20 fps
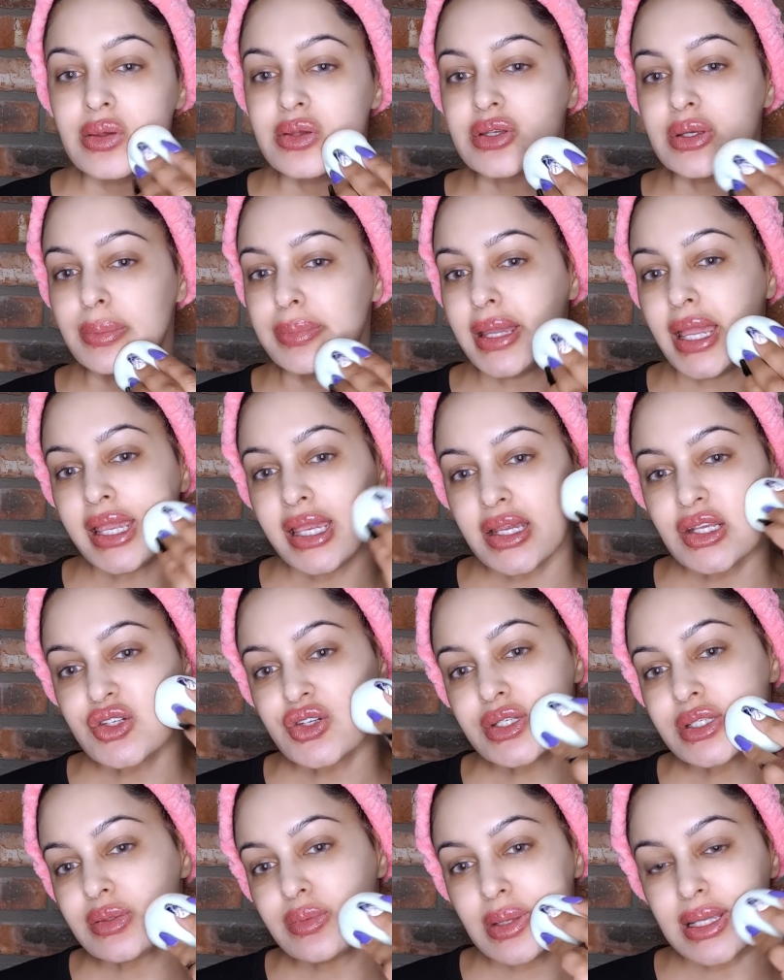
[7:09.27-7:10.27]
So baking
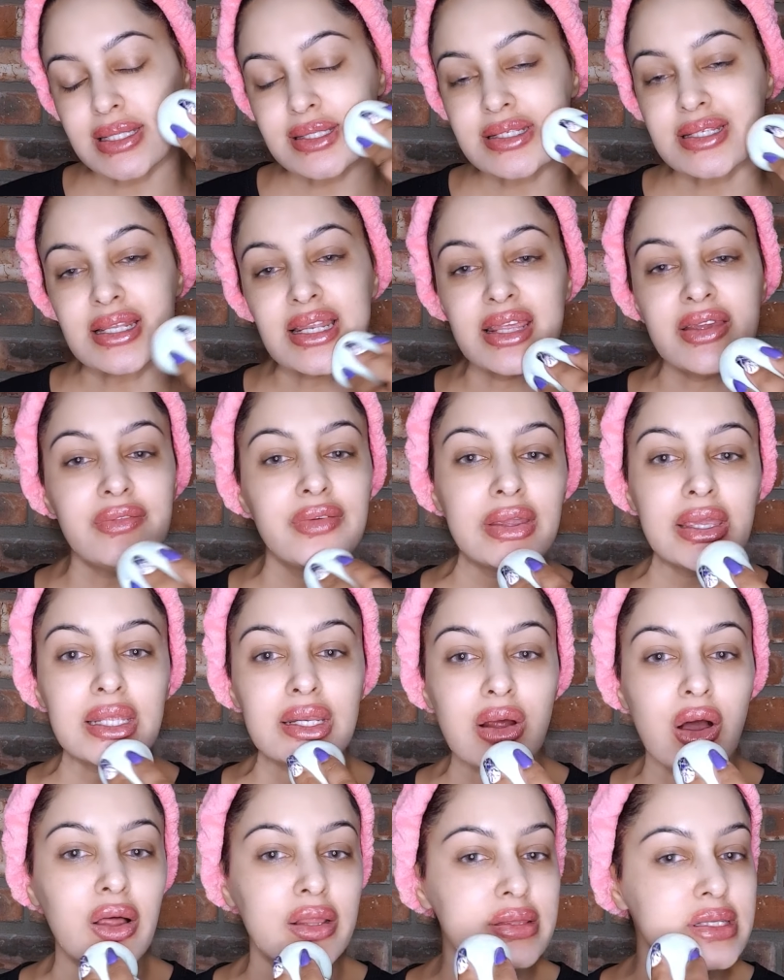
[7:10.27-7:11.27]
just means leaving it
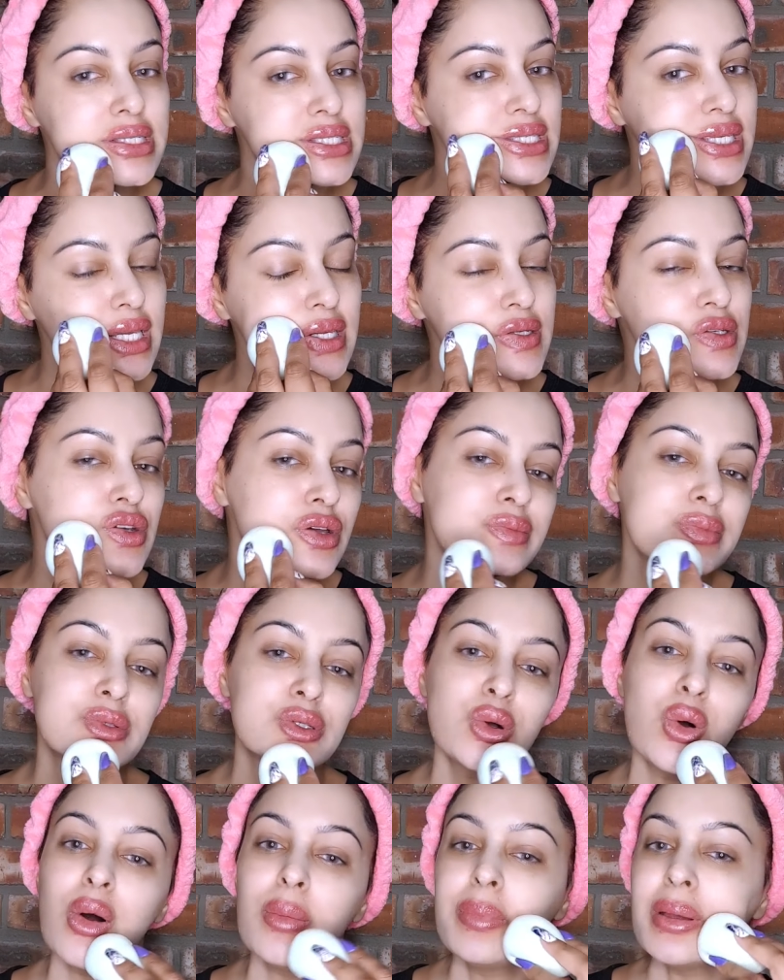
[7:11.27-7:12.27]
on the skin to
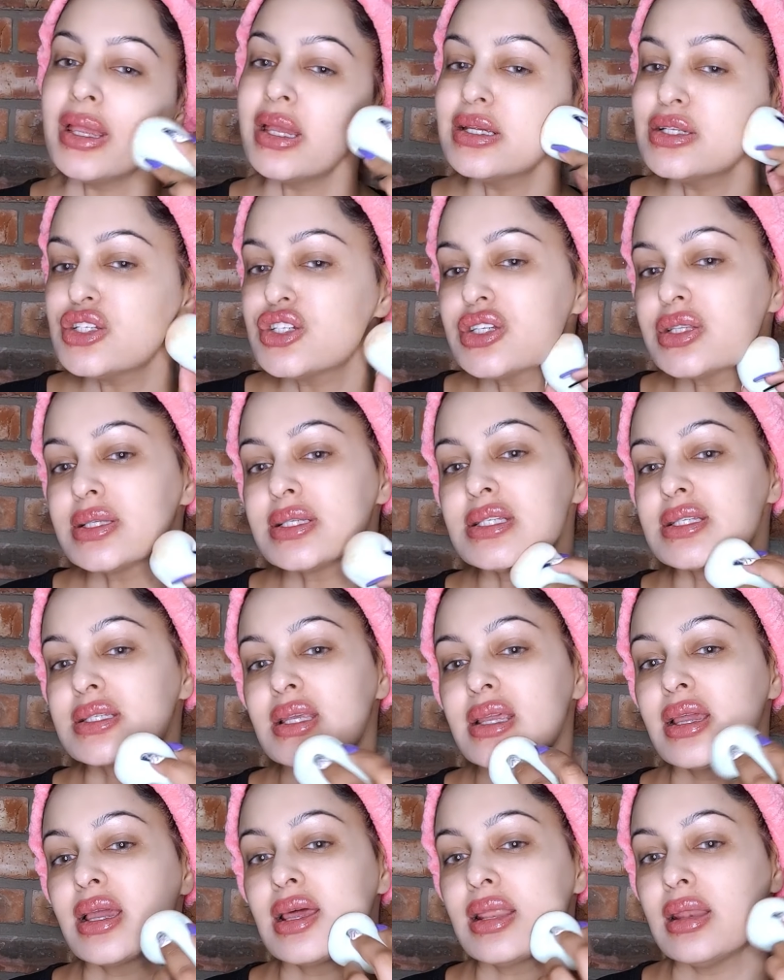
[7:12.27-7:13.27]
absorb into the
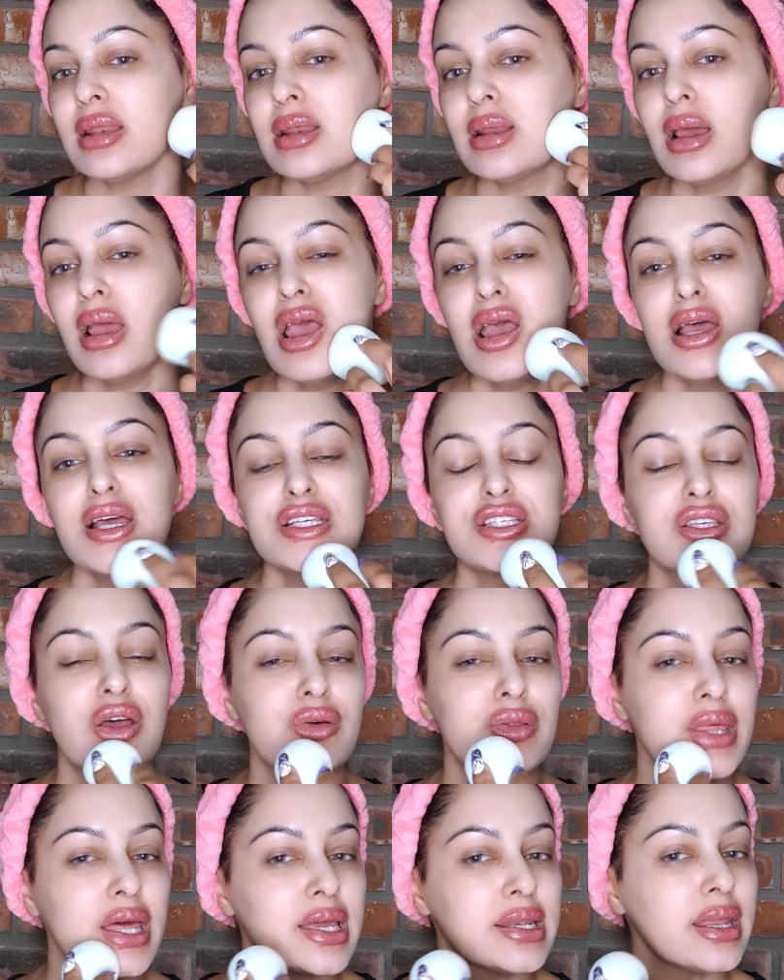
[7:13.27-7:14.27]
skin so
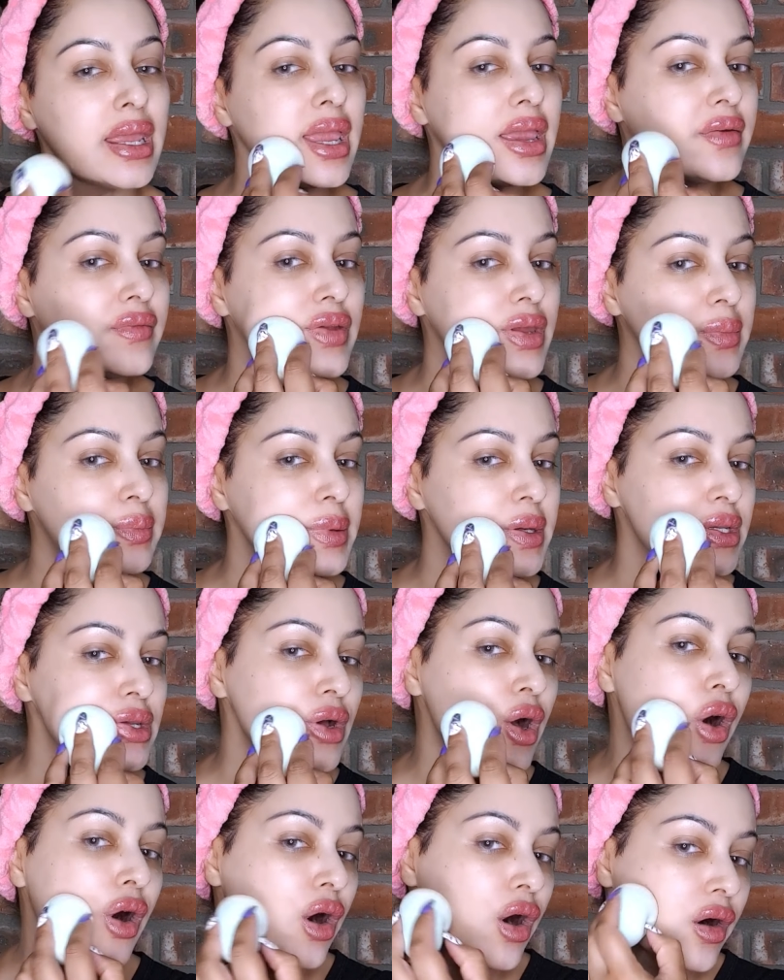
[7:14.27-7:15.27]
that every bit
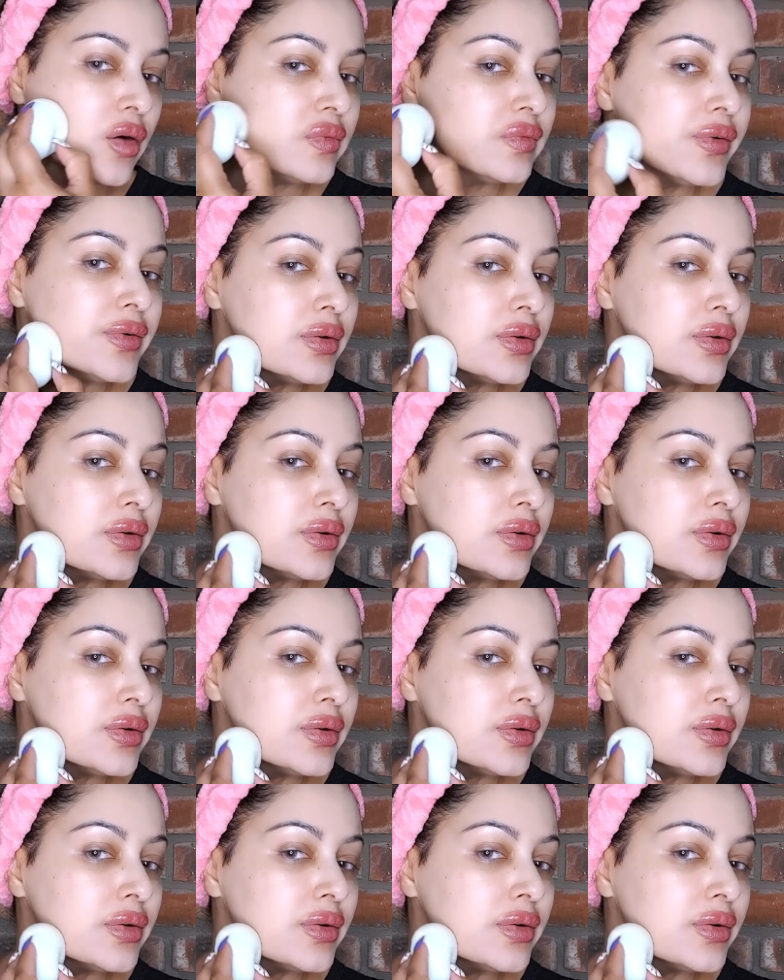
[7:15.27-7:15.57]
of